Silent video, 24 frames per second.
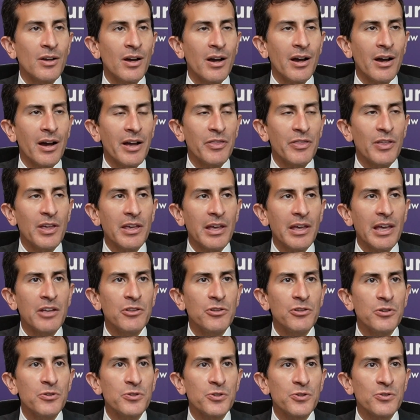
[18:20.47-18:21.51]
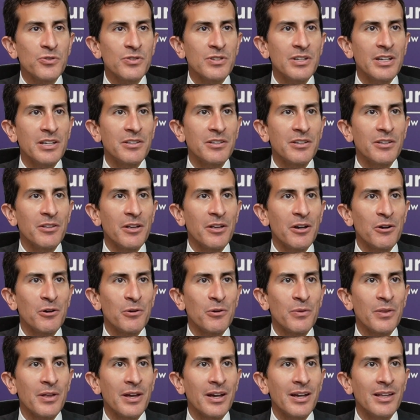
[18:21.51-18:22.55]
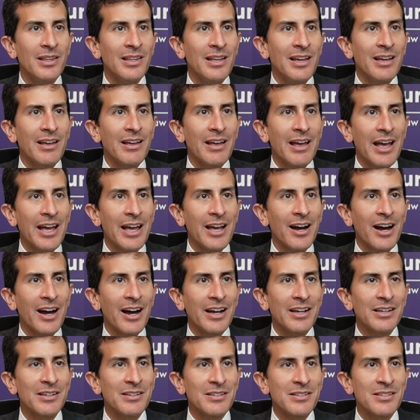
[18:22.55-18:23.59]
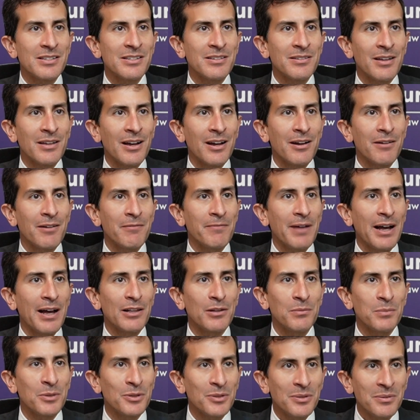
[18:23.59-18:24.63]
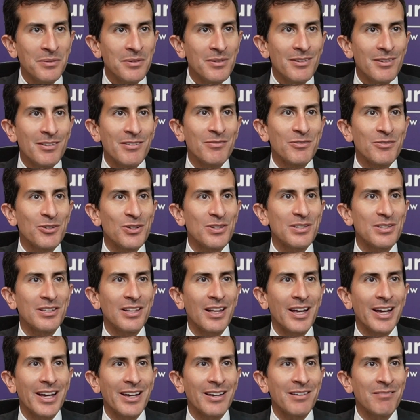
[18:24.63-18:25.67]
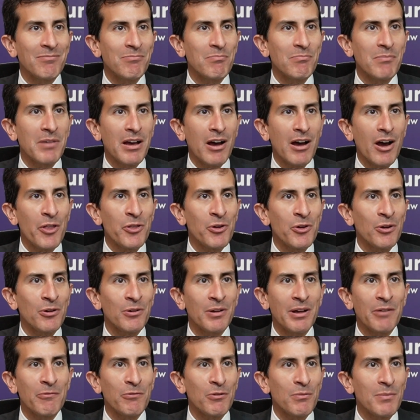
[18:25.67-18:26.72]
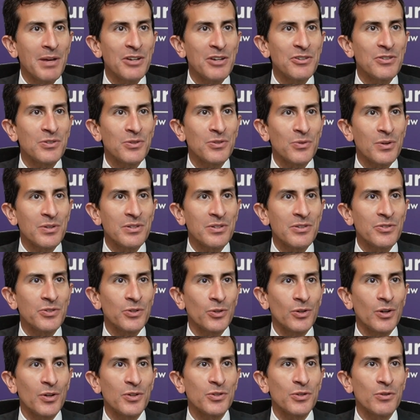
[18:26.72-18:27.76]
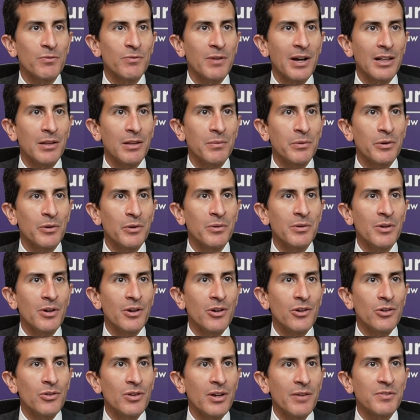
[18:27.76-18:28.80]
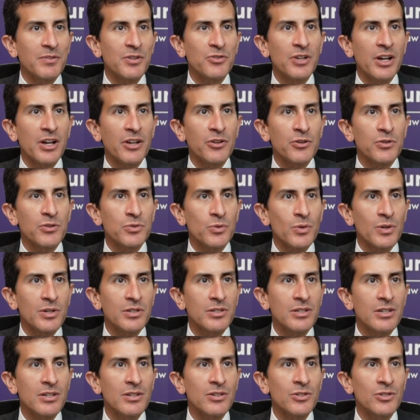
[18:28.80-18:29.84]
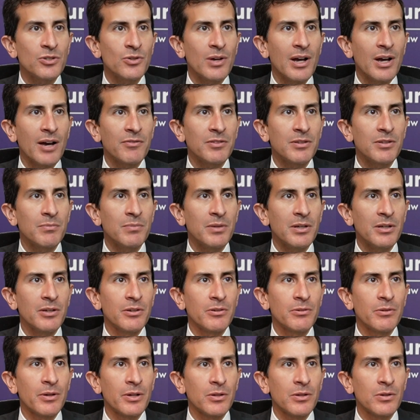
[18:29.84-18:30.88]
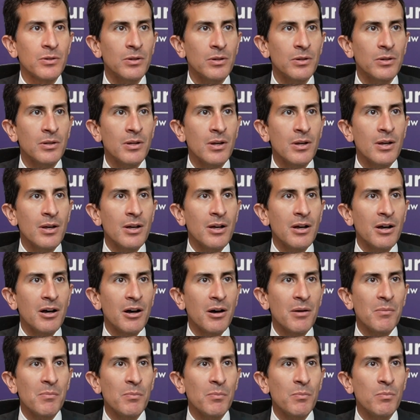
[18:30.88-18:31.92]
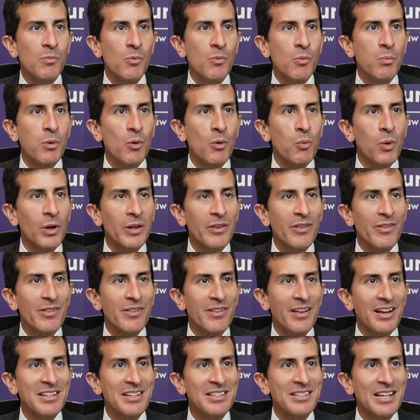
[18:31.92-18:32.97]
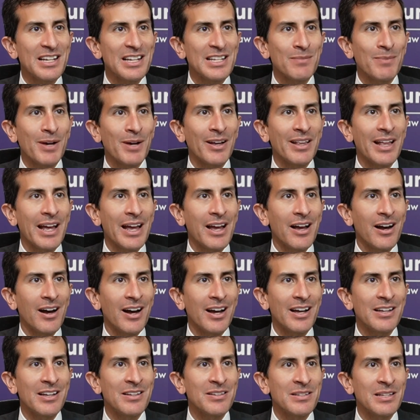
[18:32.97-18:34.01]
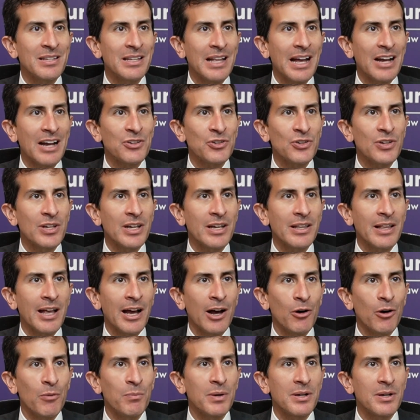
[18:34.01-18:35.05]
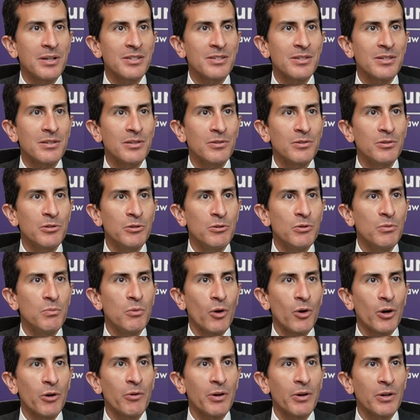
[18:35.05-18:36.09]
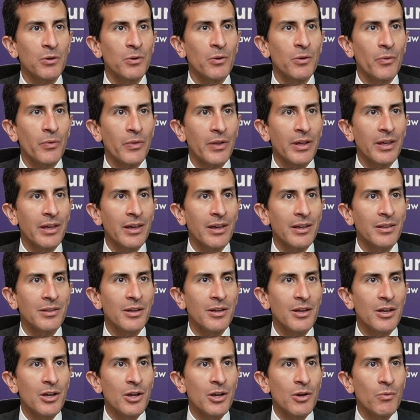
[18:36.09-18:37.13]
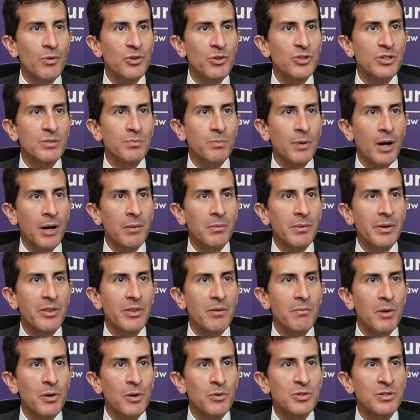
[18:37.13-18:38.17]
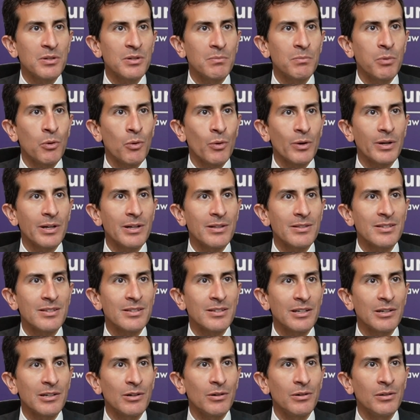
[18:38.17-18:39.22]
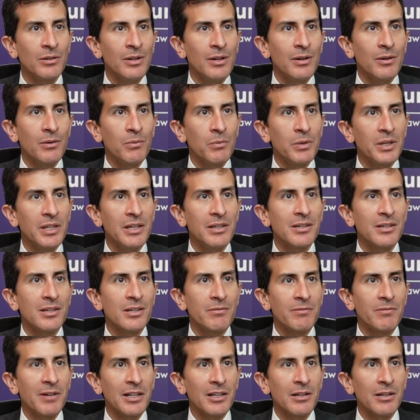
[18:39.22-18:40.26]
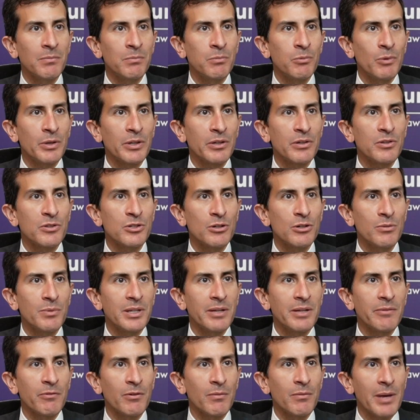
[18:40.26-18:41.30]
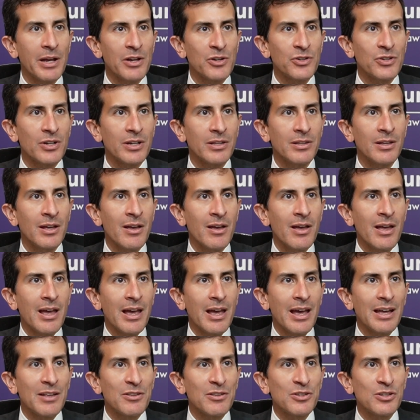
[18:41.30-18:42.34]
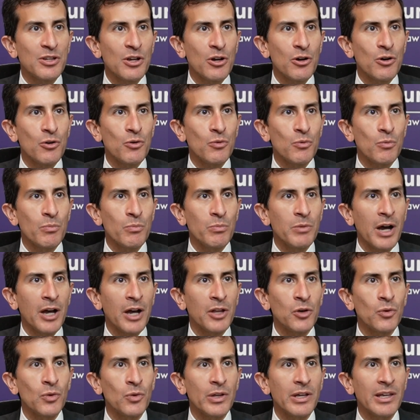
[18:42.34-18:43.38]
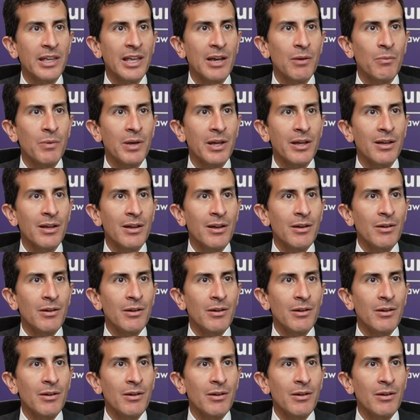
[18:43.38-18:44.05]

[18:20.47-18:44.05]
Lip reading: I think end users need to know that AI is fallible, just like other information sources are also fallible. You have to check your sources, you have to be critical. But one of the nice things about AI is it actually can help us do more critical thinking, which is probably the most important skill we need to develop when consuming information. And so not only can we,